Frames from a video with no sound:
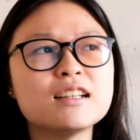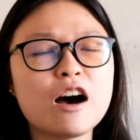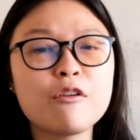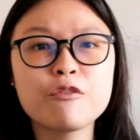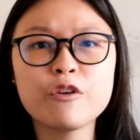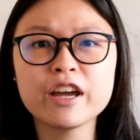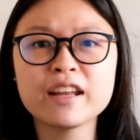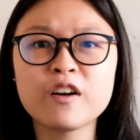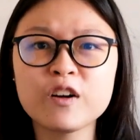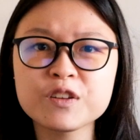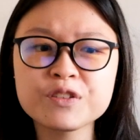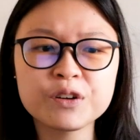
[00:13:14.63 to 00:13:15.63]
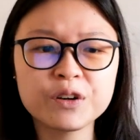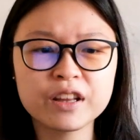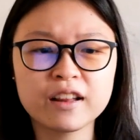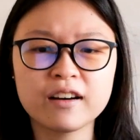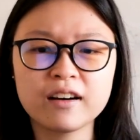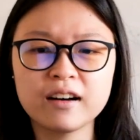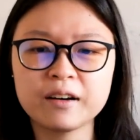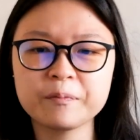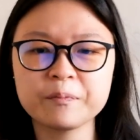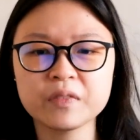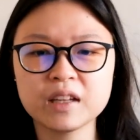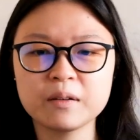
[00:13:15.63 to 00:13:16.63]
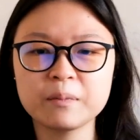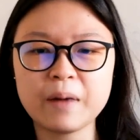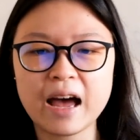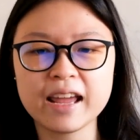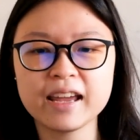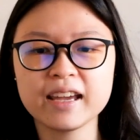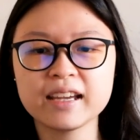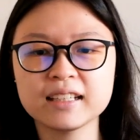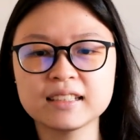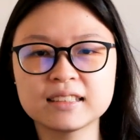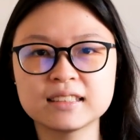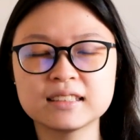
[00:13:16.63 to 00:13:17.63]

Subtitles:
Avoid also the buying